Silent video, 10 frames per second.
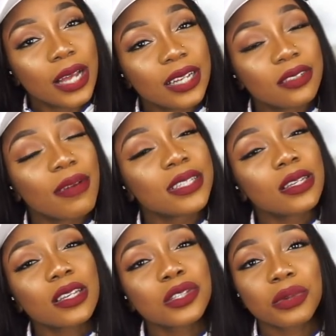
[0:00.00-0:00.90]
that my
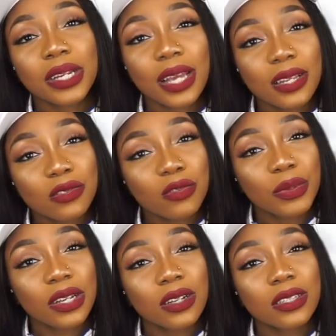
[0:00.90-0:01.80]
tickets were cancelled
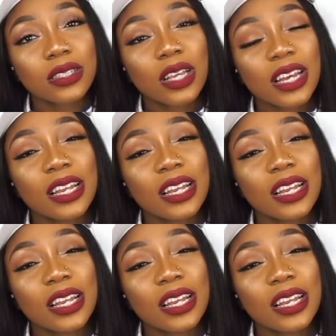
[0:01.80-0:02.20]
because